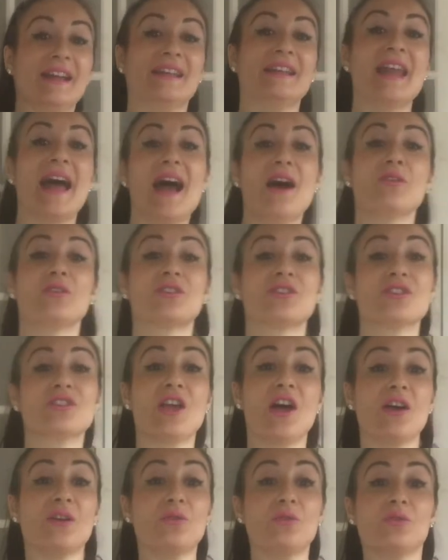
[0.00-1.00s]
Now
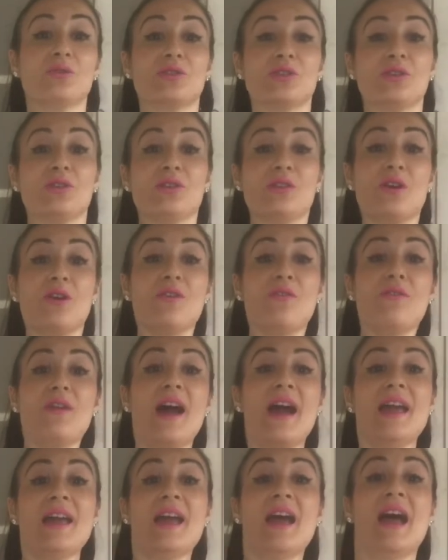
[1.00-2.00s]
circle to the
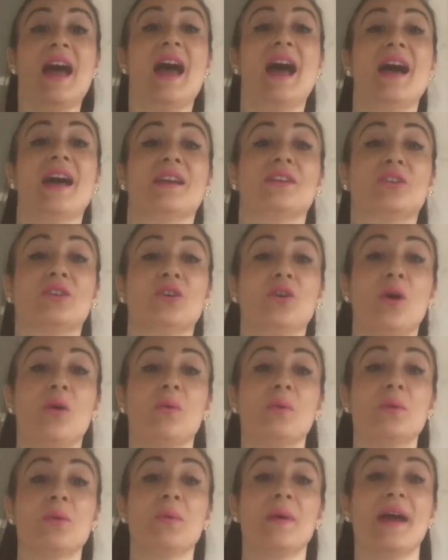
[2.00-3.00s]
right and go
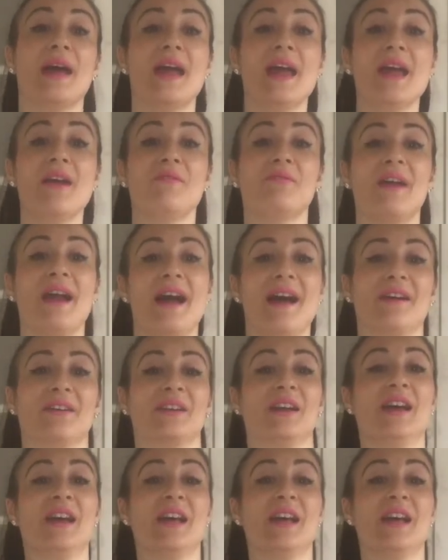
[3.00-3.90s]
all the way around.